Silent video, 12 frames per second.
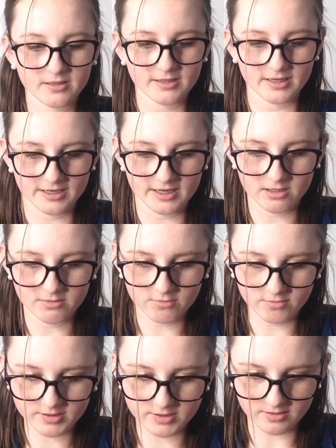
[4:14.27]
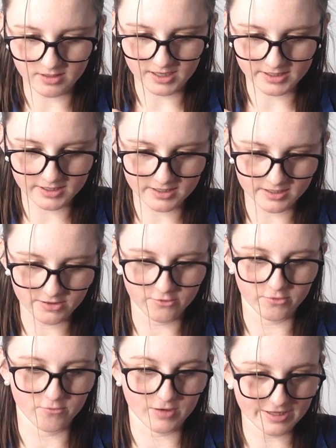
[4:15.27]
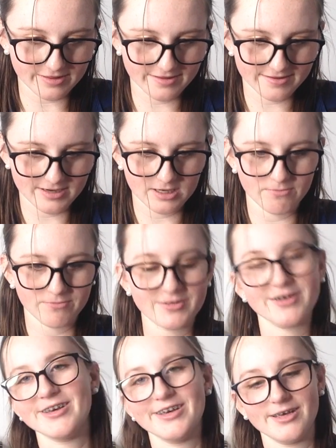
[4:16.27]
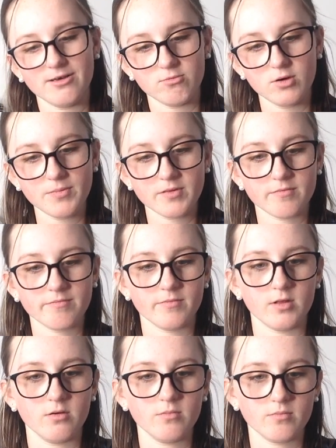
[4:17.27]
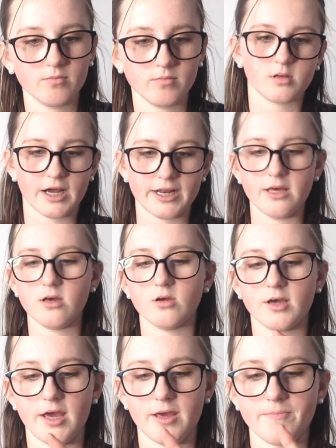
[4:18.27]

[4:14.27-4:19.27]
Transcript: Okay, now I'm going to lock it and do it right this time. Oops. No. Got it. Okay.